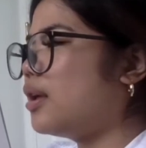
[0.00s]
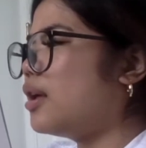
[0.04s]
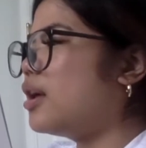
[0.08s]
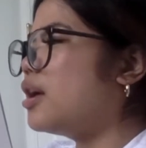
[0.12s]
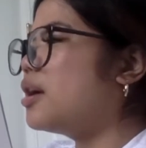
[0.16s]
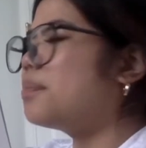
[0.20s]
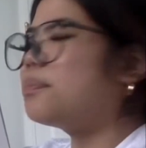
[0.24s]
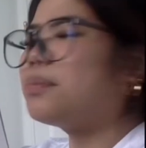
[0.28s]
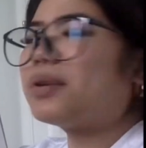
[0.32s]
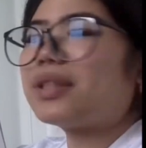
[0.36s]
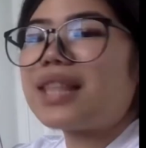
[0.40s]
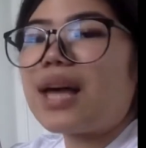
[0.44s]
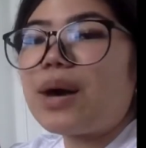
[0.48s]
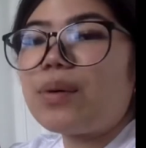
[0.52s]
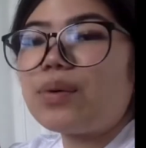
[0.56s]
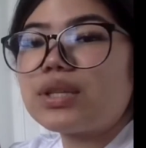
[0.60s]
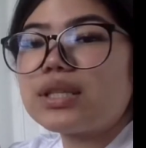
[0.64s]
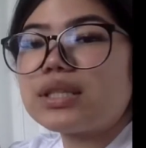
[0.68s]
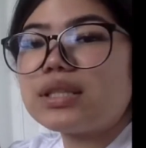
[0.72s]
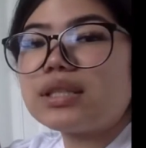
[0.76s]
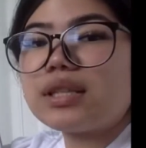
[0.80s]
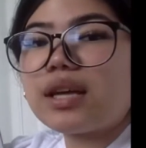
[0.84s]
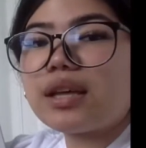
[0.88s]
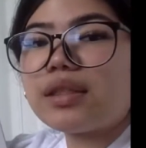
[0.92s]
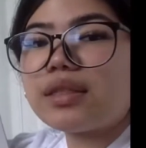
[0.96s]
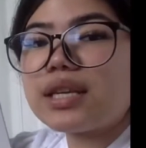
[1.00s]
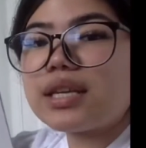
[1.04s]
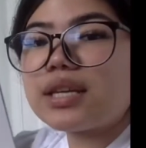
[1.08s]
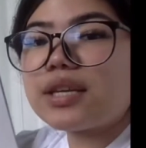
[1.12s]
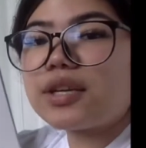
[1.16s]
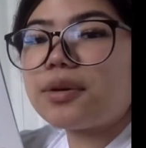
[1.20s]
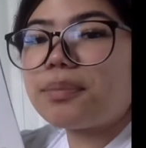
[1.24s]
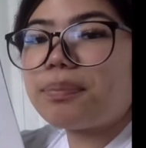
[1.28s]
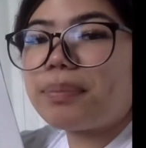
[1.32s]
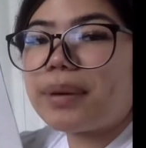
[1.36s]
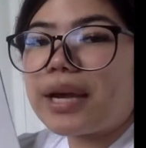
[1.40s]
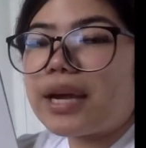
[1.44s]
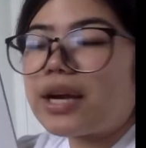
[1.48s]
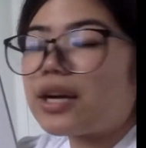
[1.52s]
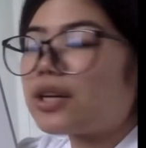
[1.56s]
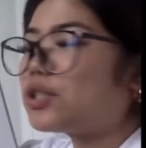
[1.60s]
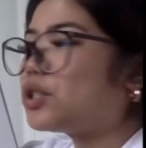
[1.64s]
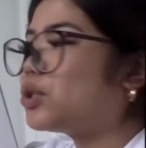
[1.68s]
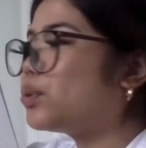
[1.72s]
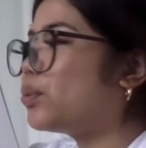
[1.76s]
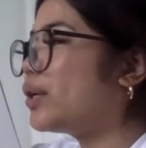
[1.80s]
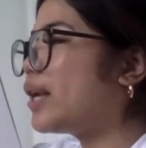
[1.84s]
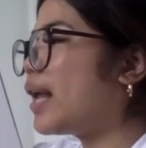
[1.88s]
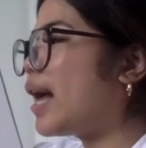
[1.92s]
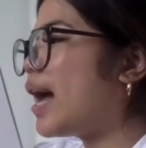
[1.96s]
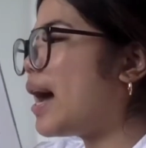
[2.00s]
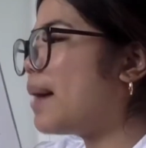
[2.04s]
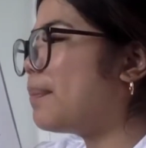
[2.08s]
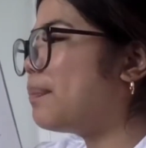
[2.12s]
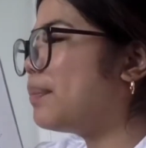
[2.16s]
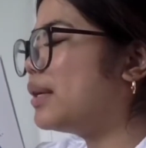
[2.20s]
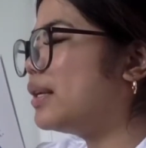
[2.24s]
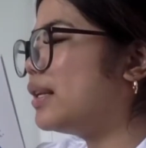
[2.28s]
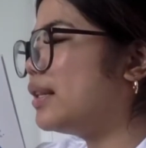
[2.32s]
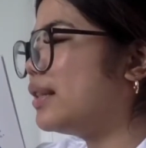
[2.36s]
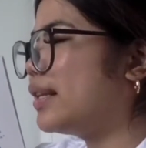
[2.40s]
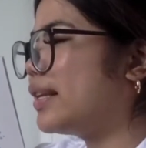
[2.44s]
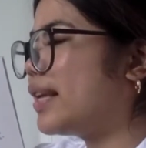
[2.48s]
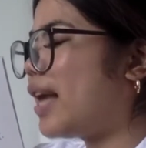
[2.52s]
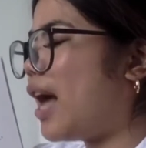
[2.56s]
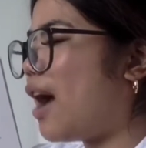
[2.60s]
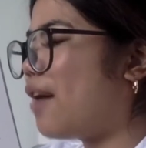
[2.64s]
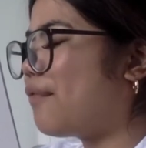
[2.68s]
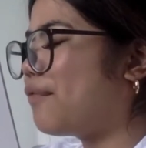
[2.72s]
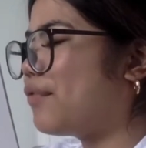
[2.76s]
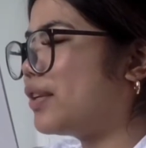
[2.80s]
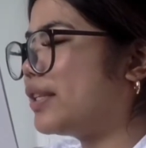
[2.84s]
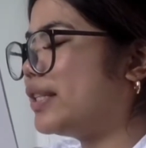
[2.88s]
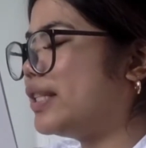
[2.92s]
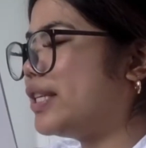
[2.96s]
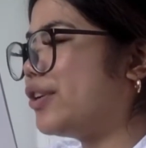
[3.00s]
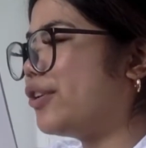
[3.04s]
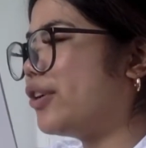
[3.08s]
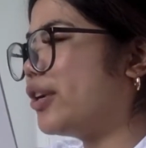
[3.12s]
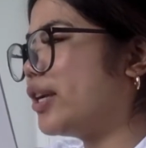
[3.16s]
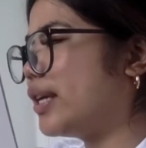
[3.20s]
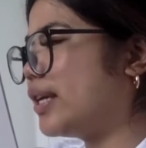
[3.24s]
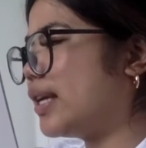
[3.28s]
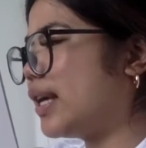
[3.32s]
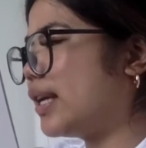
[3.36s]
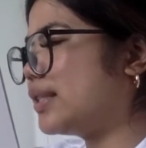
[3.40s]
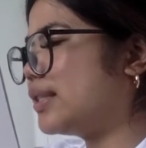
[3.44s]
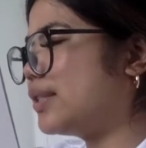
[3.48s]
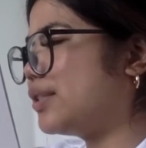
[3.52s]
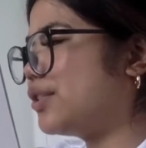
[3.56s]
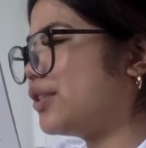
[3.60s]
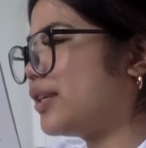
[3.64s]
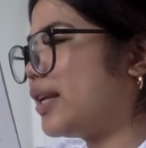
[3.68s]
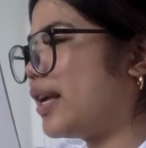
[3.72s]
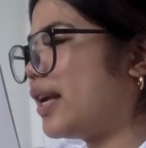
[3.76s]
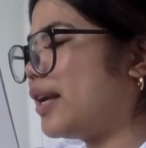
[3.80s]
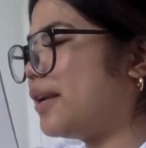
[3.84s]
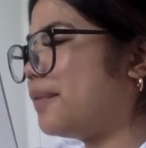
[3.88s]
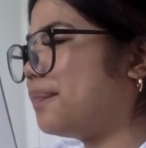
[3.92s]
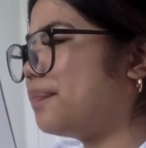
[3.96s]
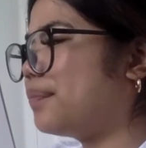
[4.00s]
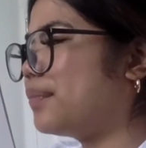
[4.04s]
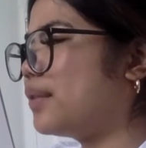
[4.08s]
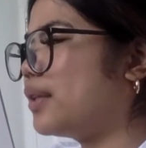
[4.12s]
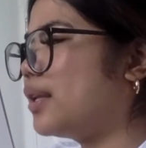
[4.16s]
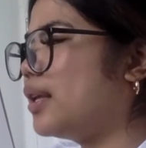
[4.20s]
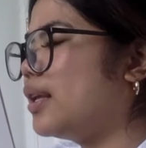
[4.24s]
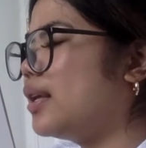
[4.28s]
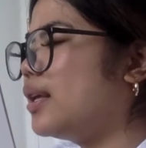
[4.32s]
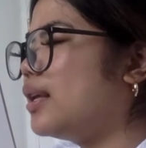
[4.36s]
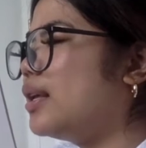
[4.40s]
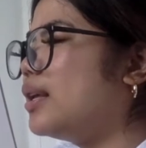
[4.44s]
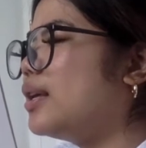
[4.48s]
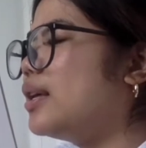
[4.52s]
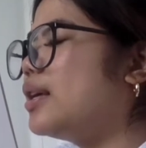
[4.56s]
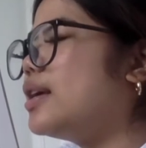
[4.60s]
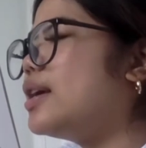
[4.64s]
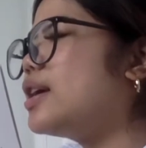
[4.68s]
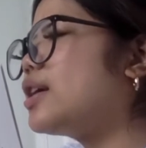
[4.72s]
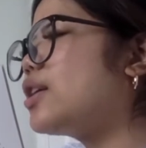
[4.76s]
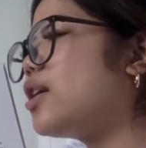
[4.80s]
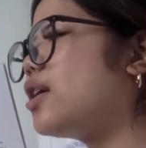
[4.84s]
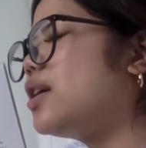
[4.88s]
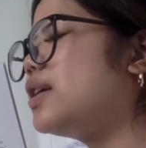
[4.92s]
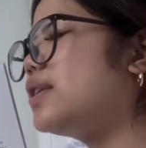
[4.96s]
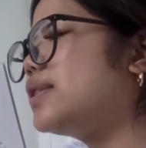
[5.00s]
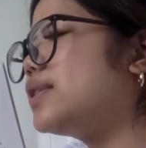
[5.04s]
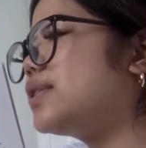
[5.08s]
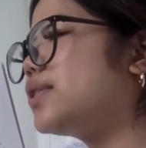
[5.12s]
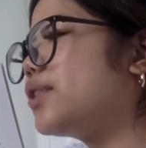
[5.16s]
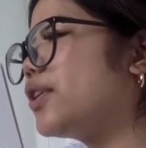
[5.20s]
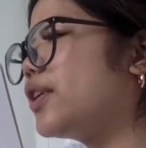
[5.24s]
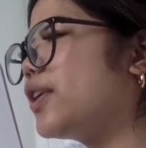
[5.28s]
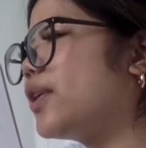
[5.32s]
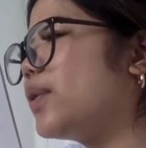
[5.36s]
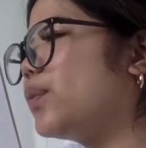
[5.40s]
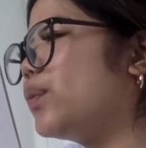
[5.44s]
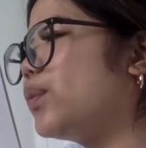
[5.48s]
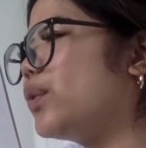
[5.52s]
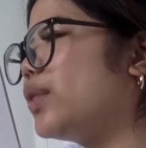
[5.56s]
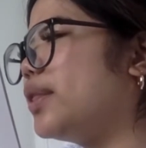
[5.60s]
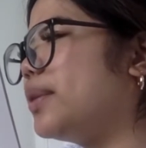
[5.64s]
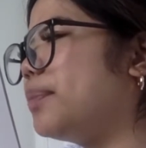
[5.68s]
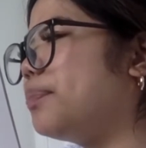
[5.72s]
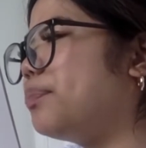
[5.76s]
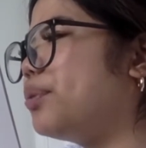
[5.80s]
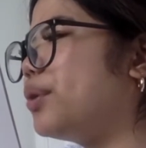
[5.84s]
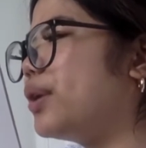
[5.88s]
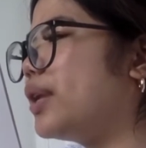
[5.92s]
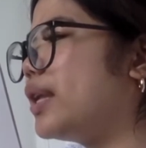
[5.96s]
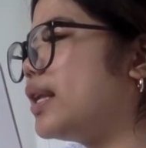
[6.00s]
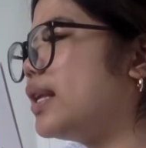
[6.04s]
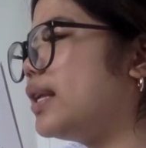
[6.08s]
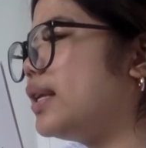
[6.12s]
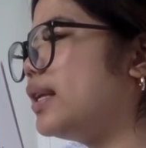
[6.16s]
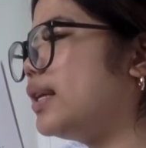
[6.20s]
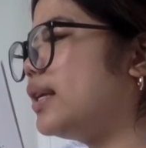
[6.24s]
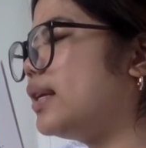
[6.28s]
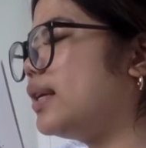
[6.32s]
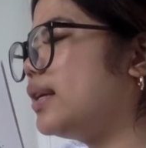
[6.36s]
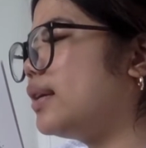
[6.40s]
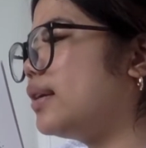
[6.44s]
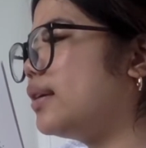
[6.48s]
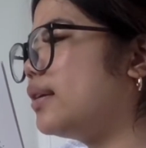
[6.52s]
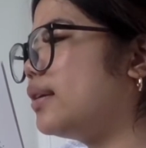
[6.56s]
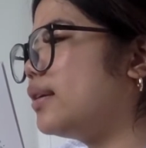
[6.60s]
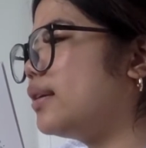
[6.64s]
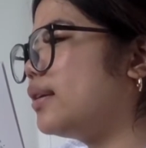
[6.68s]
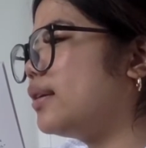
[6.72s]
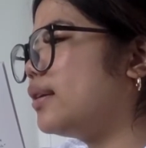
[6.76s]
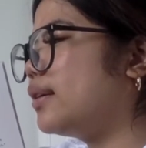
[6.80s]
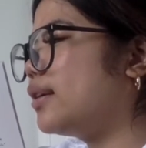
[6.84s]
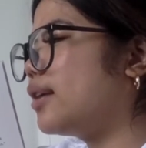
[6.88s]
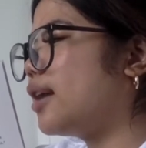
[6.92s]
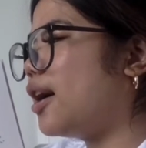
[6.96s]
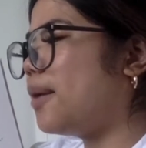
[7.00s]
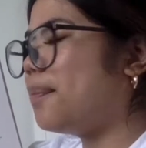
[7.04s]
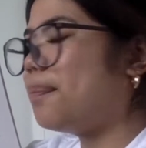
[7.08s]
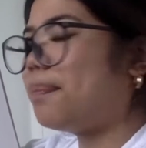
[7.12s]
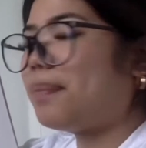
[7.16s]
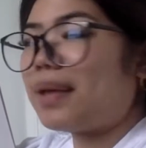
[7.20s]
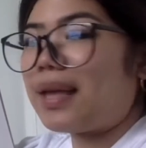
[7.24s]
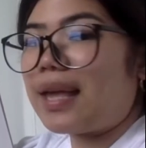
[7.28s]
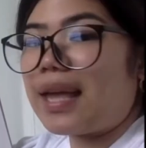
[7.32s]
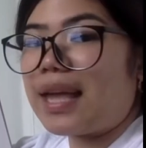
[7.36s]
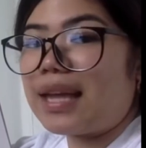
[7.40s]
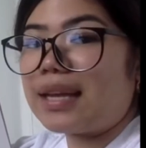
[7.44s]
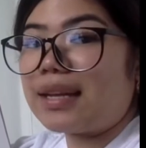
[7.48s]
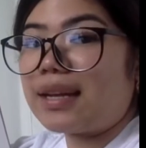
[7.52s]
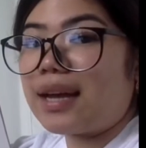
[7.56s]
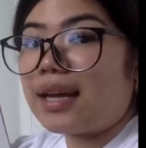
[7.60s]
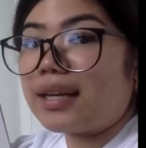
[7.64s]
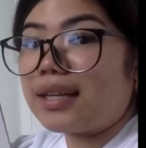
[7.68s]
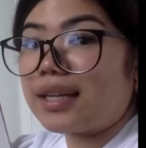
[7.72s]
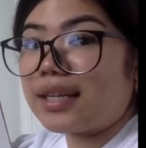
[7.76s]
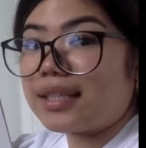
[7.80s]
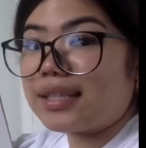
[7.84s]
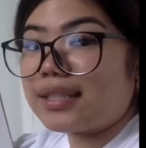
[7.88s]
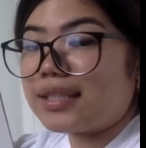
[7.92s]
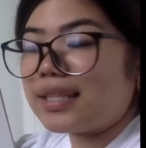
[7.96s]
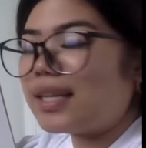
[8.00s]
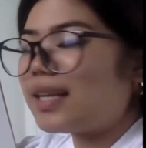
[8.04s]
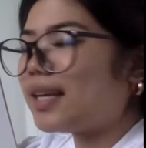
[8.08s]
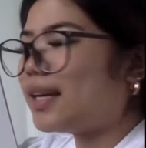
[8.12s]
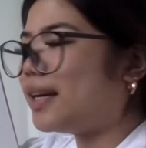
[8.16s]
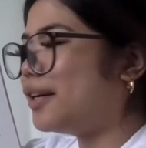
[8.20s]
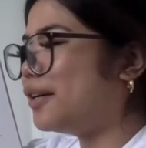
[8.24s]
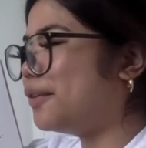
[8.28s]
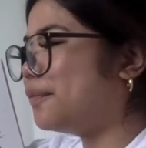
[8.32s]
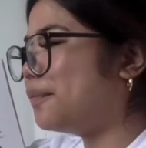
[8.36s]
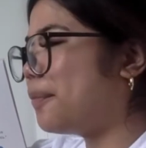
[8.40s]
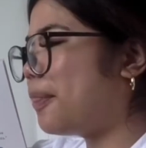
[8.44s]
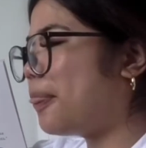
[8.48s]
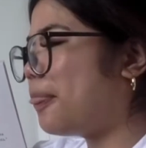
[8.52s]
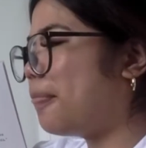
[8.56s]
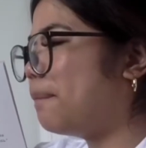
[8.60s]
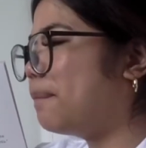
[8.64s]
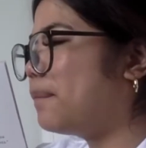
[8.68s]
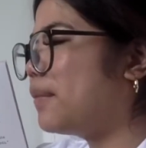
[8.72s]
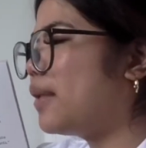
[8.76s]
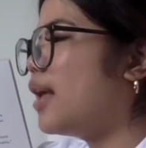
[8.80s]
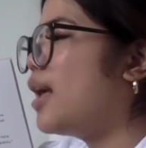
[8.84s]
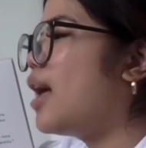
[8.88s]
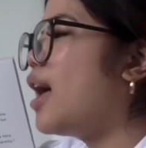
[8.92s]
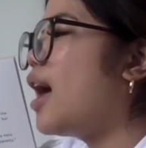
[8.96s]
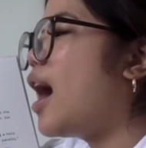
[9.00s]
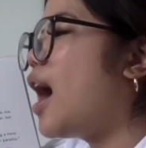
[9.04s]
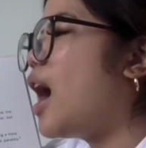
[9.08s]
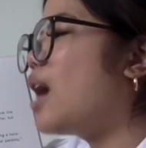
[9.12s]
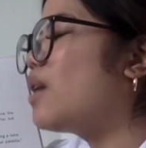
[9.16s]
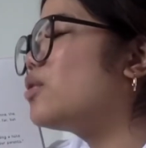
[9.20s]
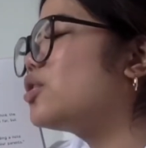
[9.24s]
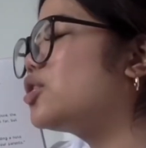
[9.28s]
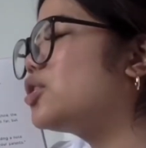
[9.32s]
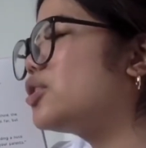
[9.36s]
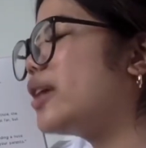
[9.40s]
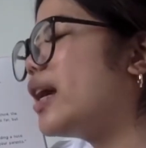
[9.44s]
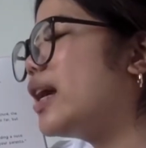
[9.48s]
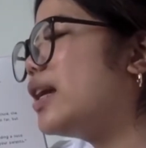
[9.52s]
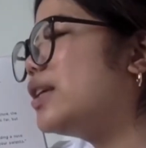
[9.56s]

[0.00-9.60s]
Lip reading: But that was nothing compared to what happened in the cafeteria yesterday. It all started with the pudding cup and an idea. I was trying